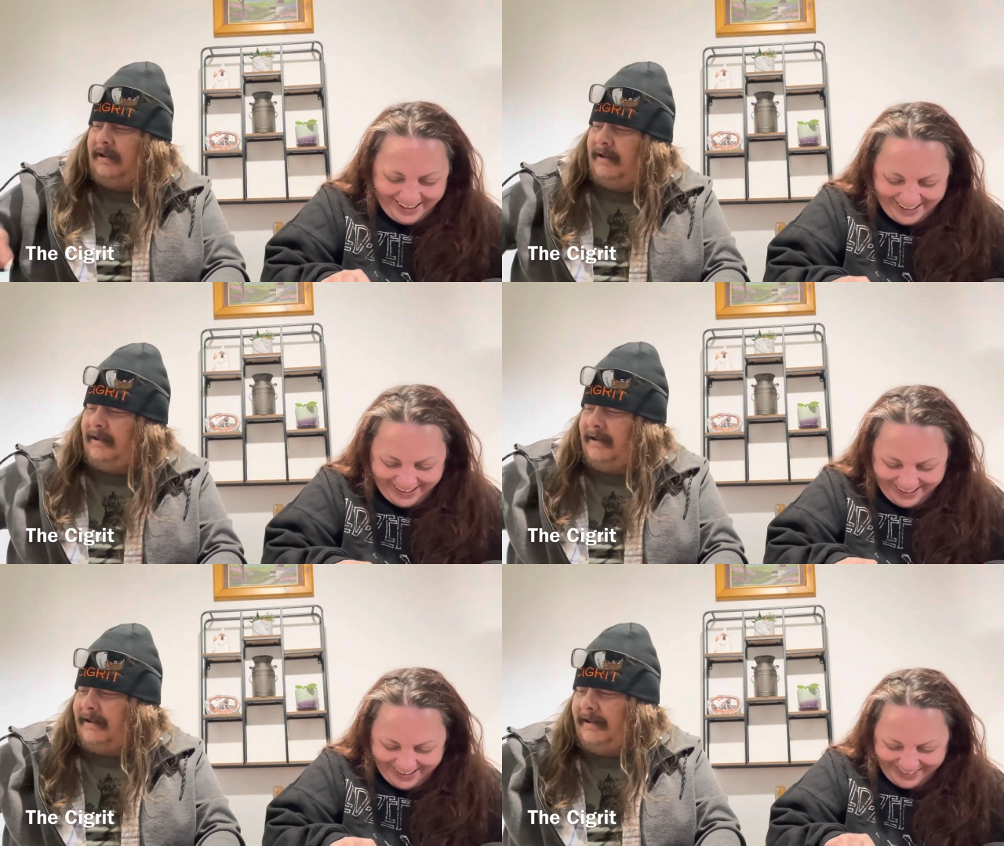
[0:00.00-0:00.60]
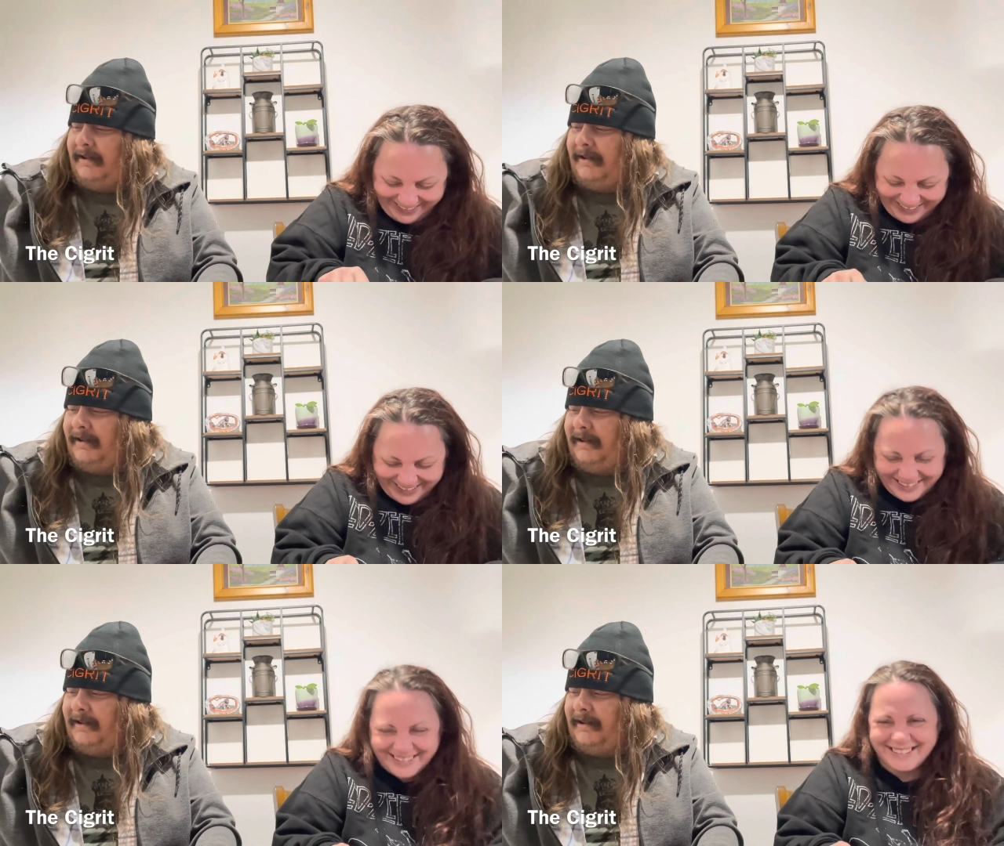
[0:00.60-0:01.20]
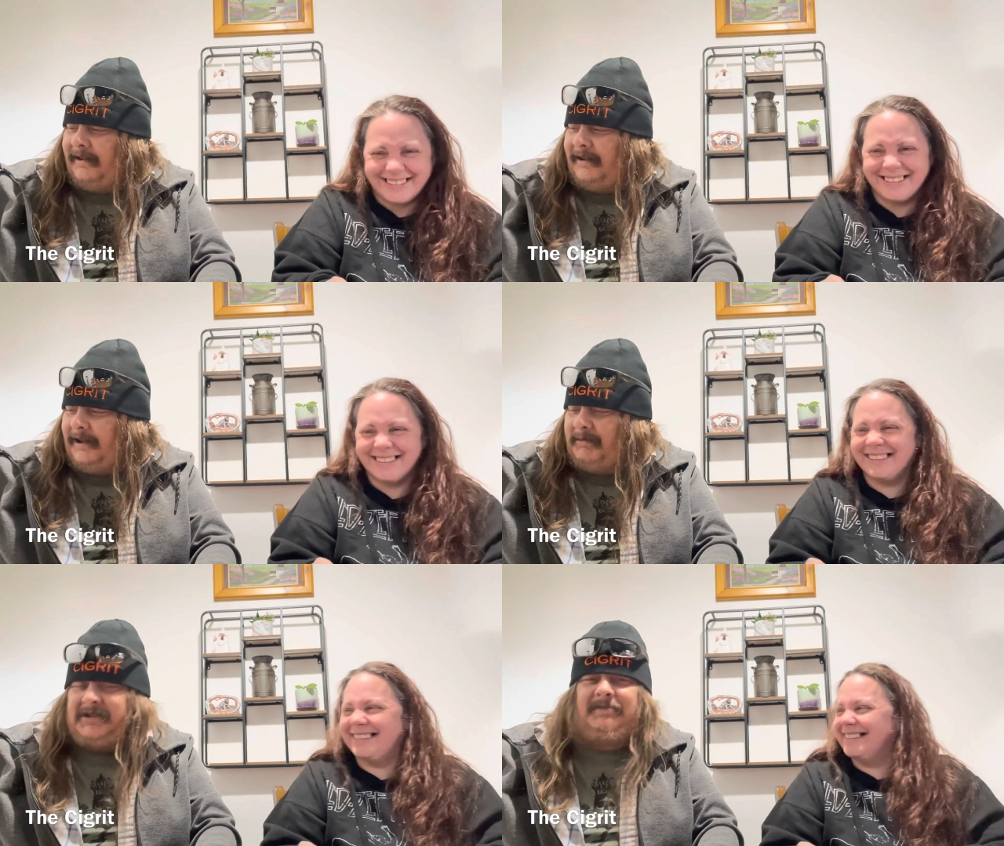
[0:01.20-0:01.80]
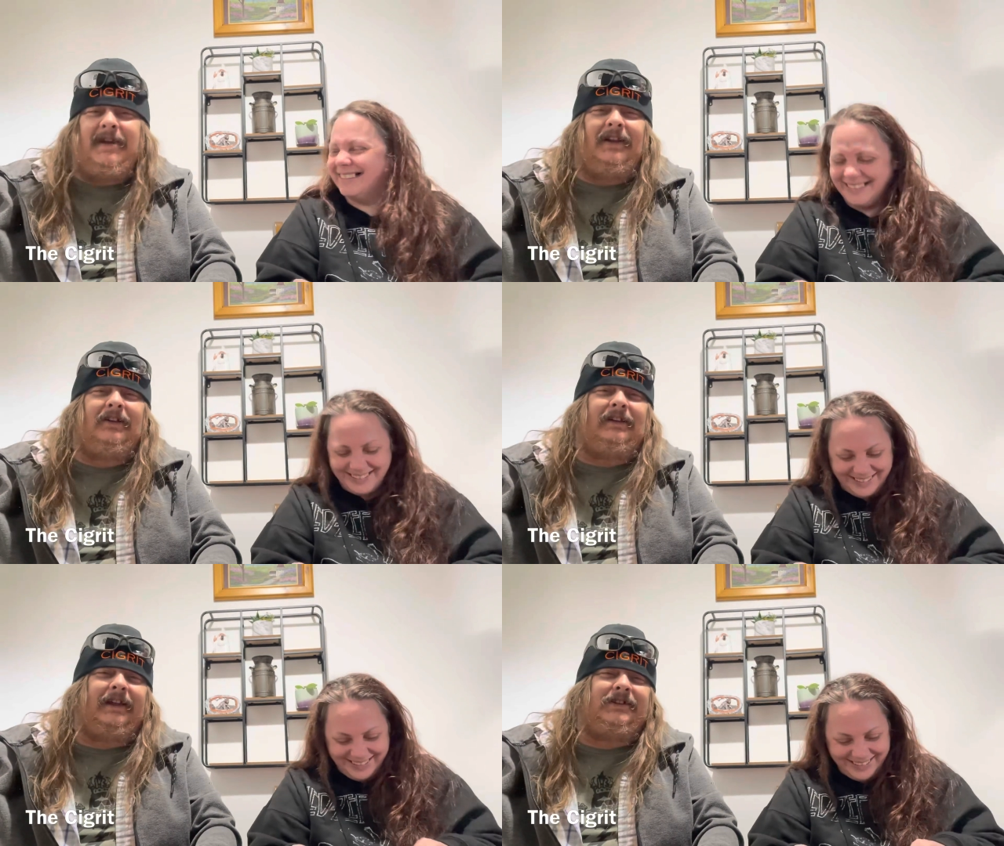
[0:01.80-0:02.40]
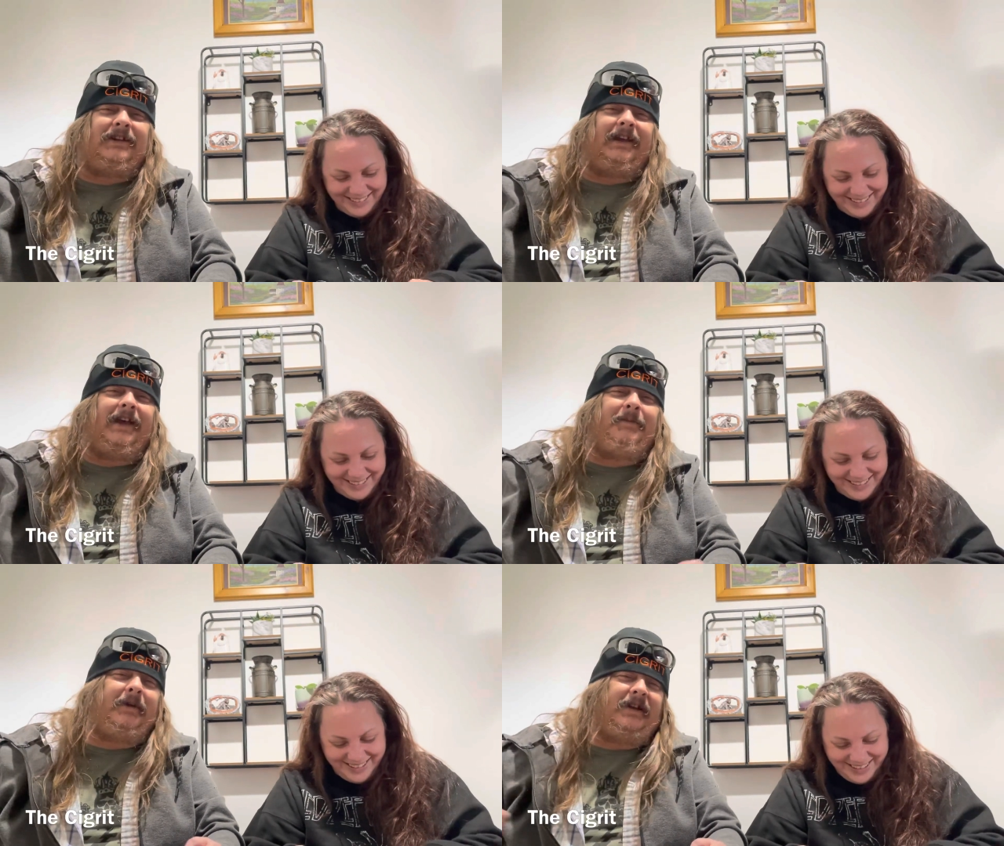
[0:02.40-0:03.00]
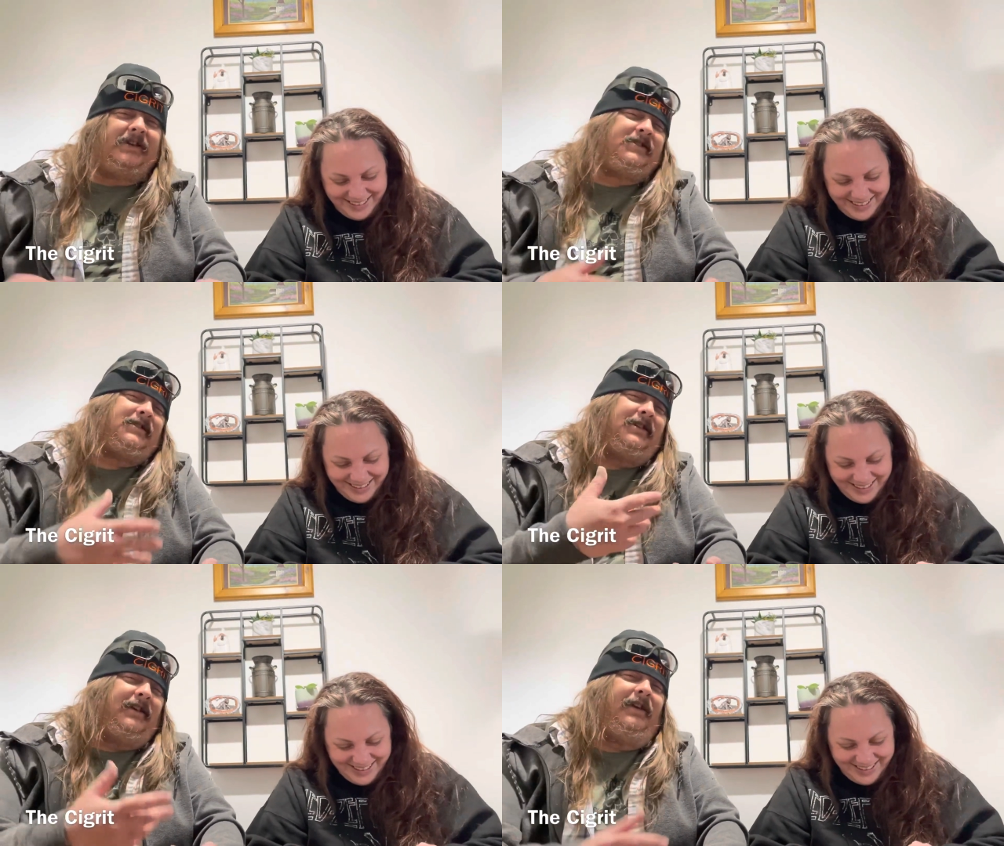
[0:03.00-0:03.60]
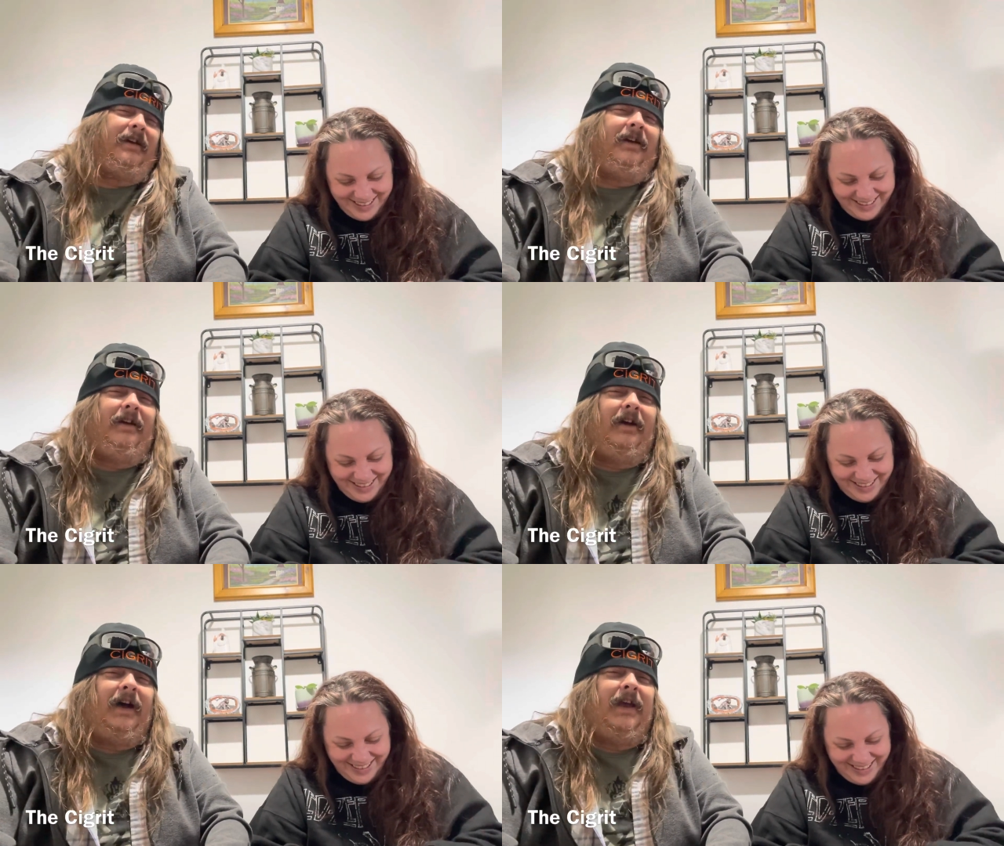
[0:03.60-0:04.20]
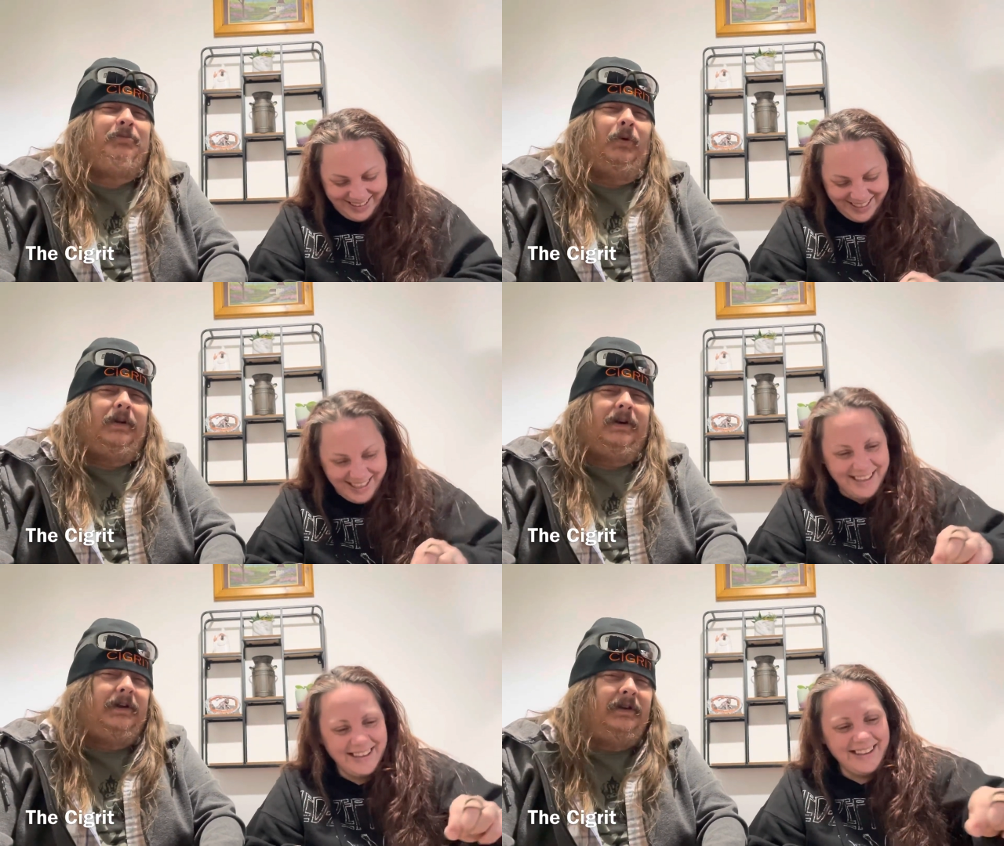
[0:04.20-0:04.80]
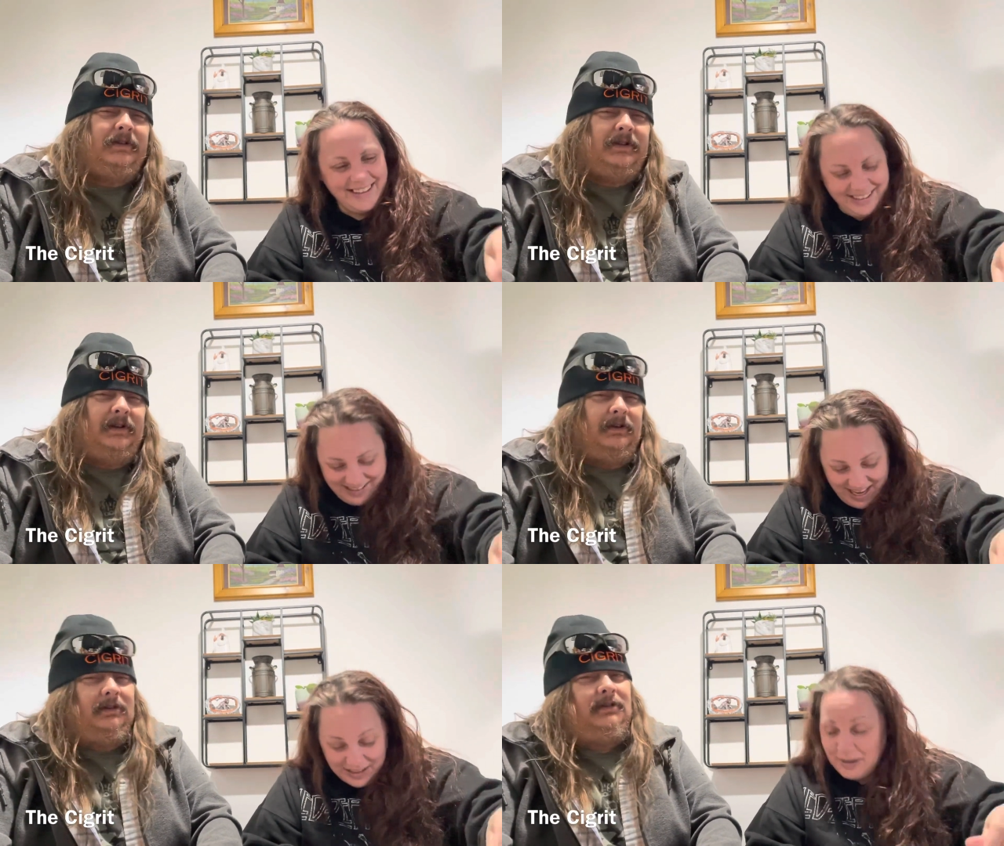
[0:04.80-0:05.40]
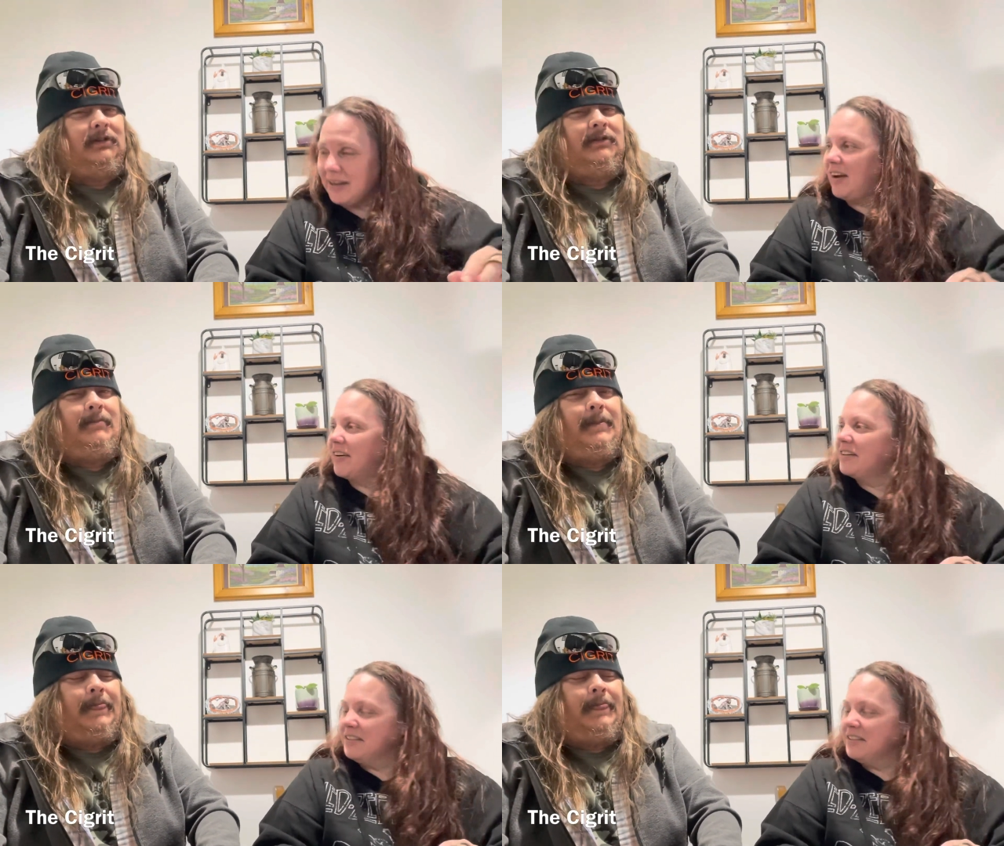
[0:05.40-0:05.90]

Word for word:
Speaker 1: but she made it look like she didn't get it because I pointed it out, you know? That's why I got it.